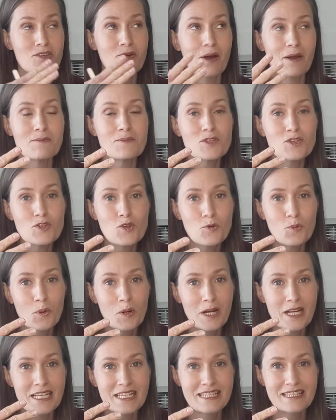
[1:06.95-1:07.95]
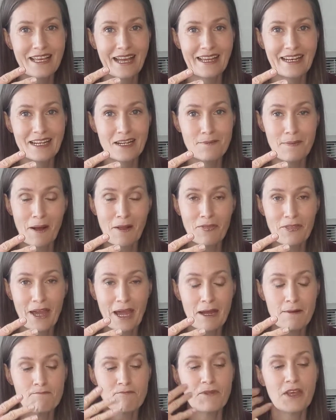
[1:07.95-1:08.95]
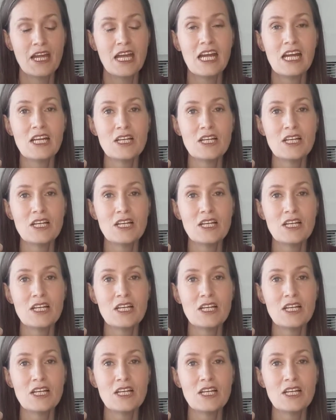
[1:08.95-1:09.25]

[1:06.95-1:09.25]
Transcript: So I'm super excited about that.